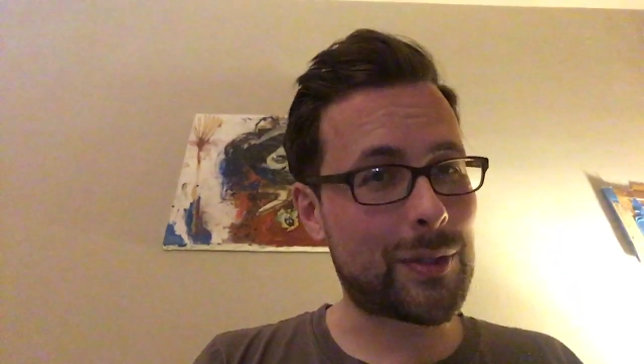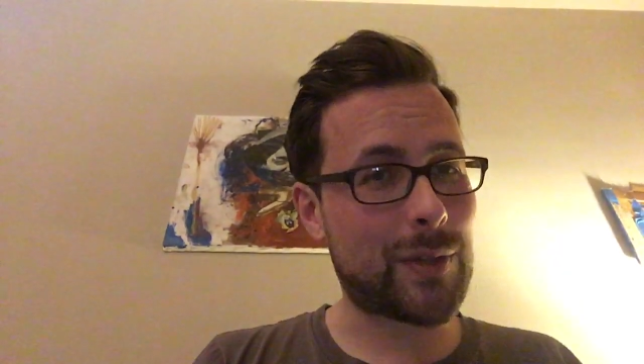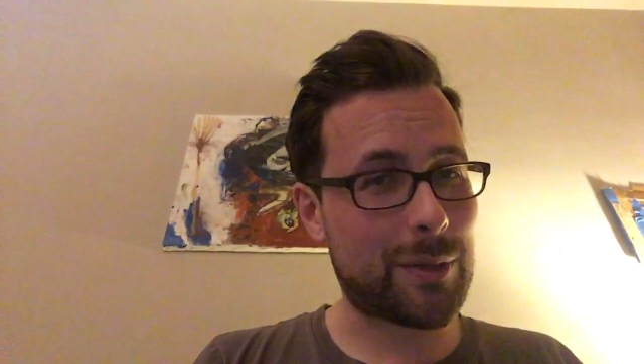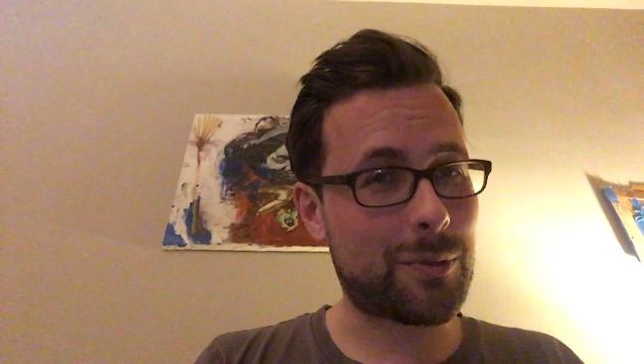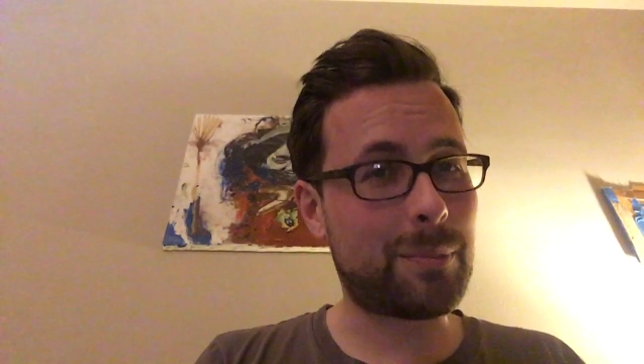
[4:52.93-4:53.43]
a
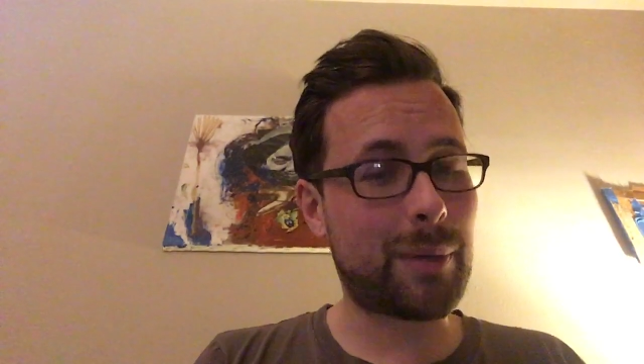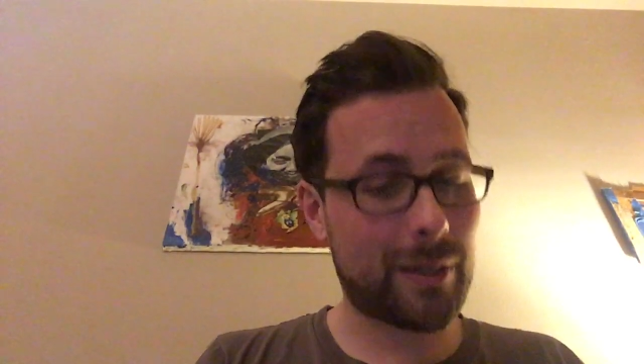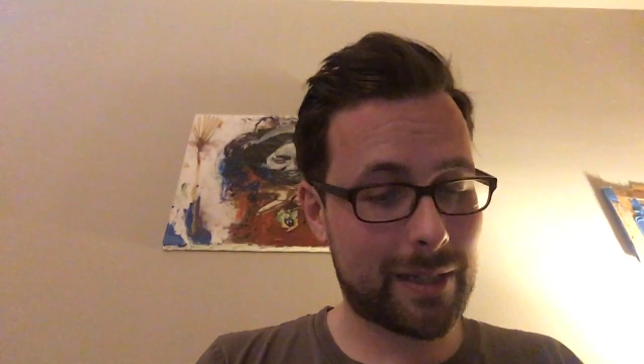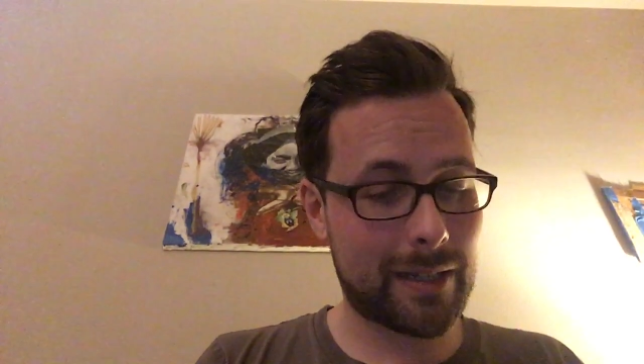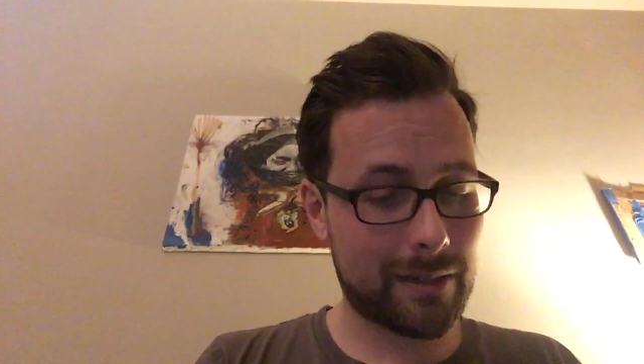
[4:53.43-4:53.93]
stretch with a
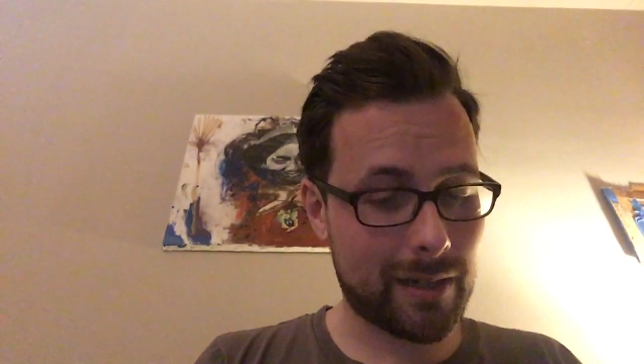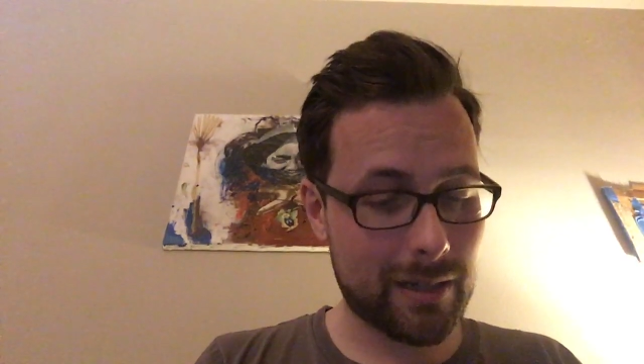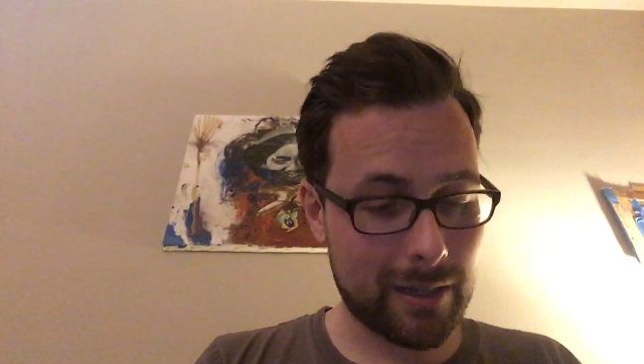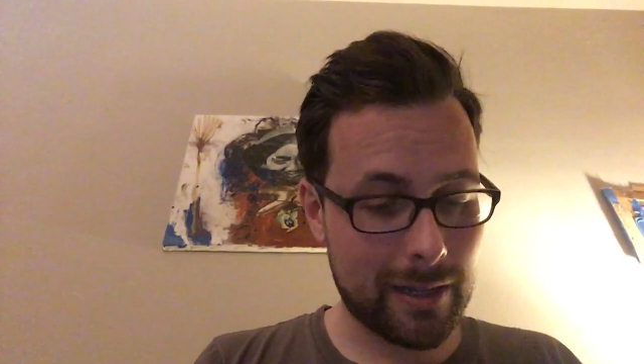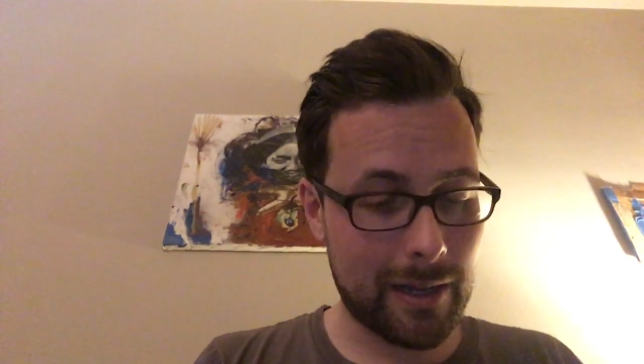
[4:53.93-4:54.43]
bartender,
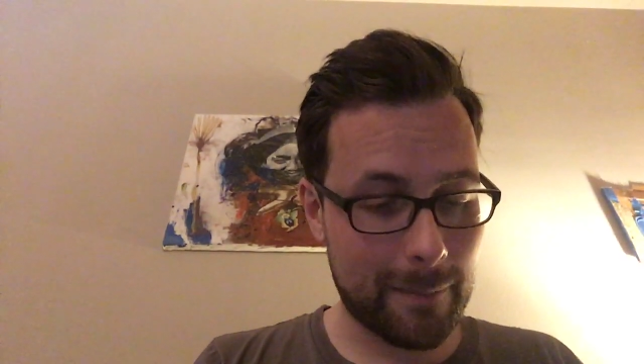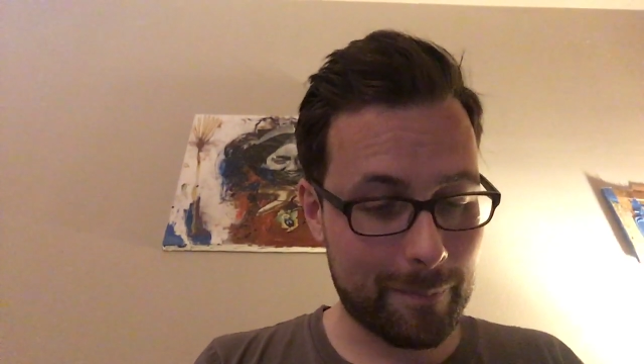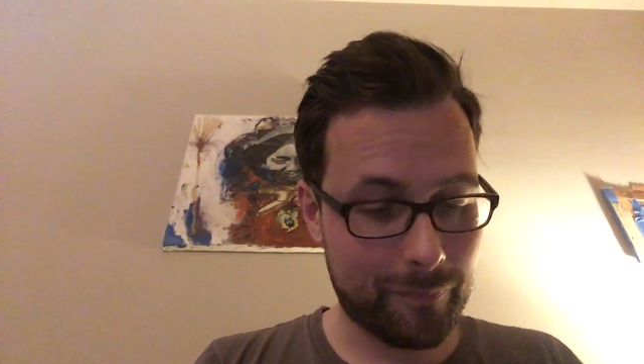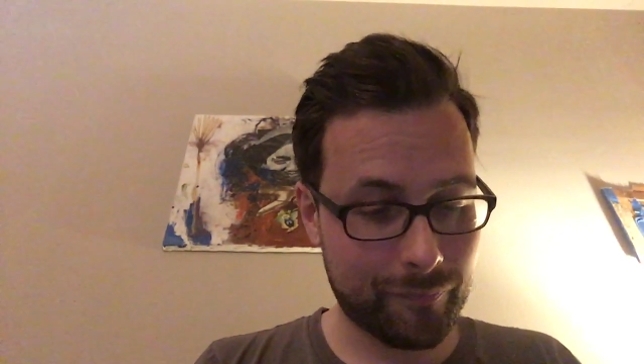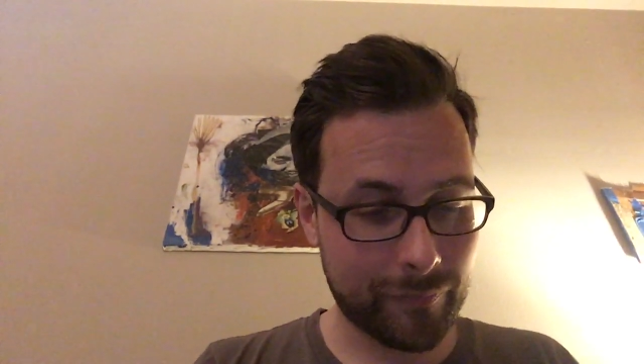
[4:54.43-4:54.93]

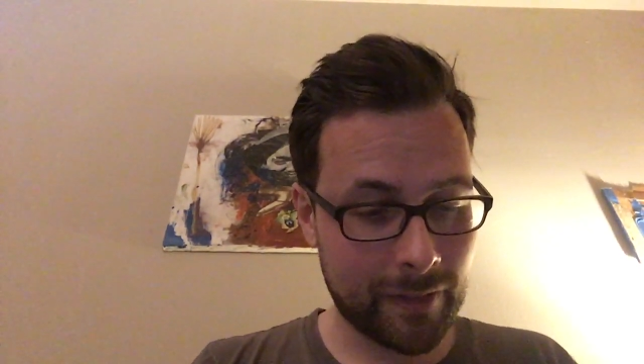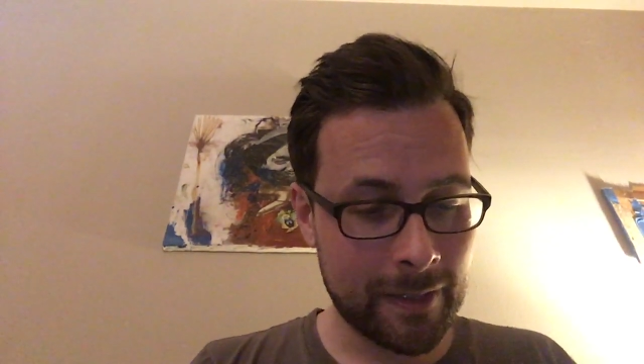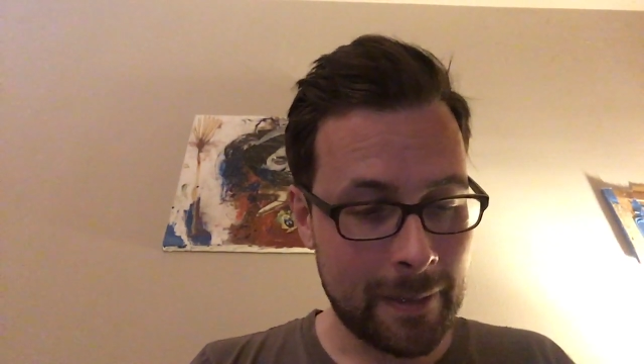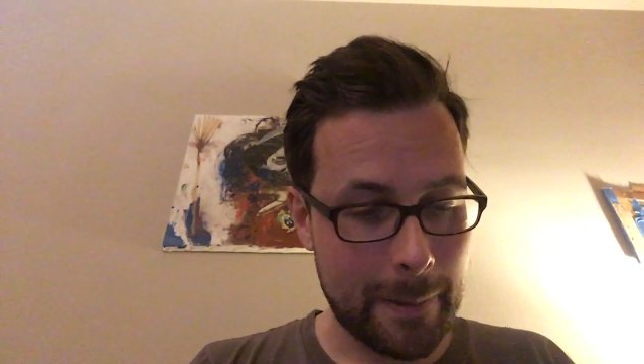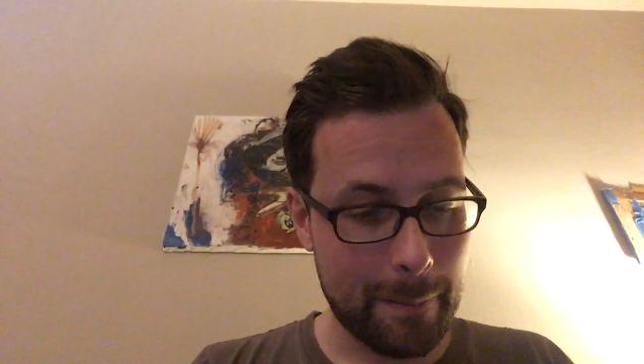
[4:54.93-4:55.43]

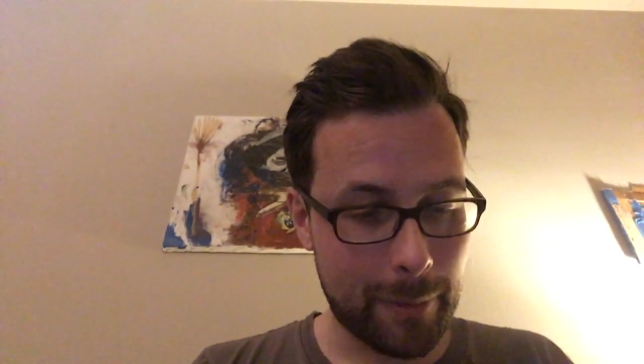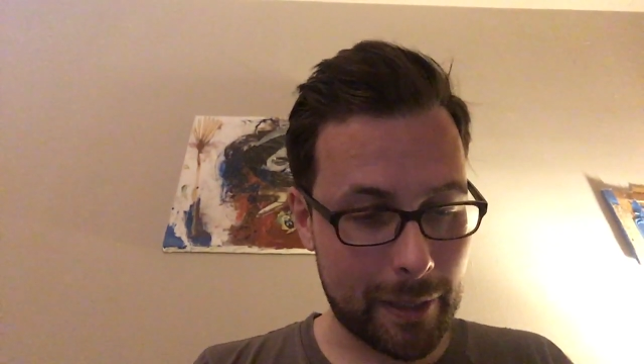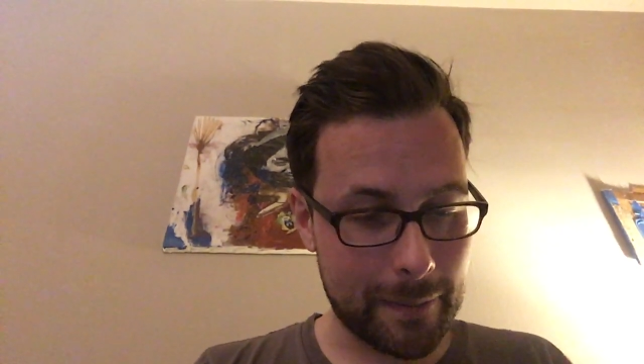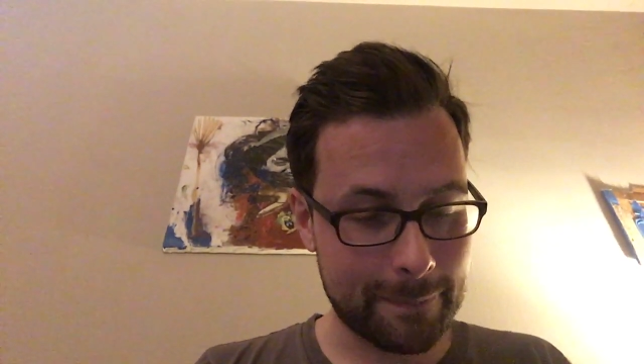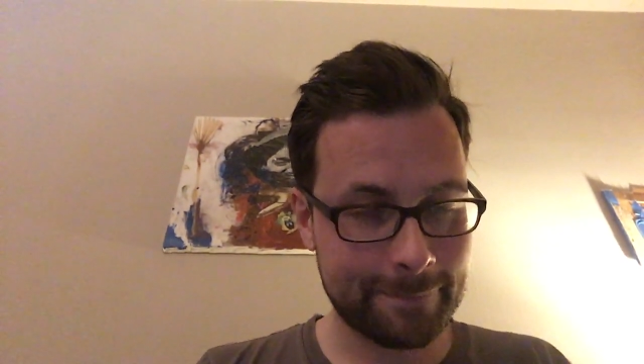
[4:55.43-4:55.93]
but